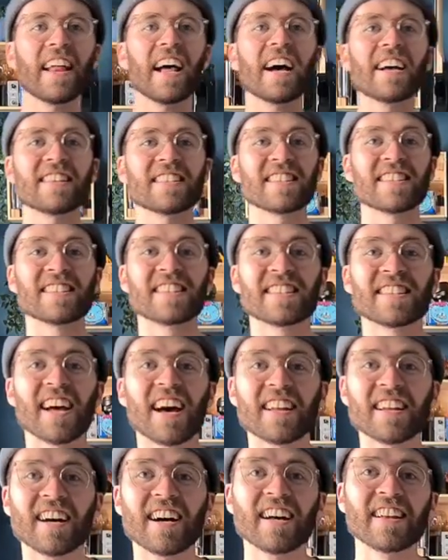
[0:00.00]
that's a
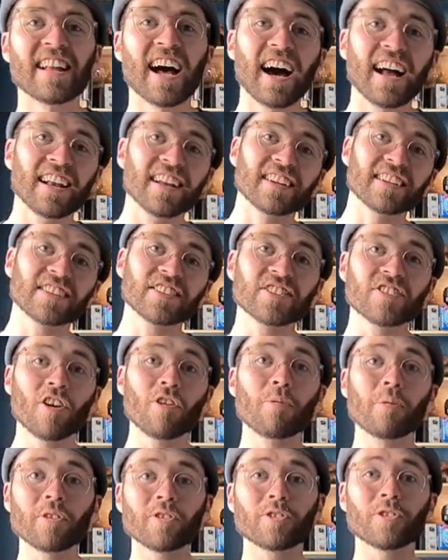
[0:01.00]
stunner. That looks so
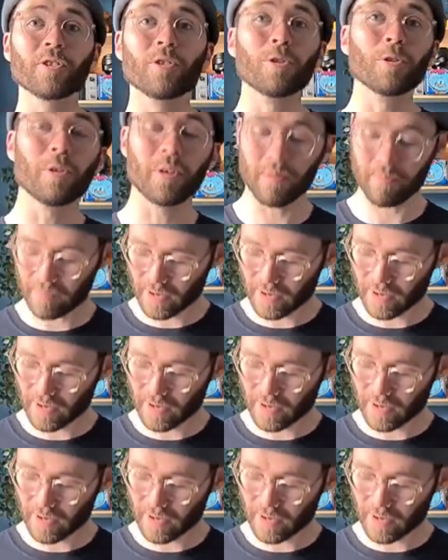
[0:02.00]
much cooler in